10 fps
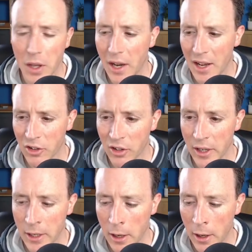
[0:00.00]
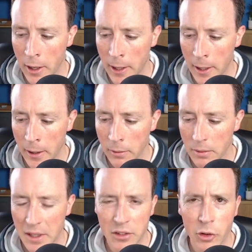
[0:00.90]
And actually,
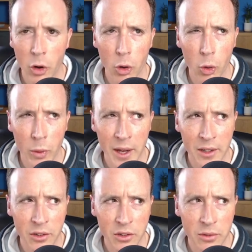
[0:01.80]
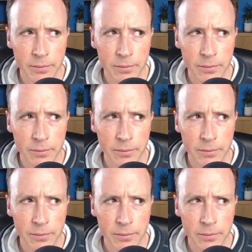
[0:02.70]
it's not always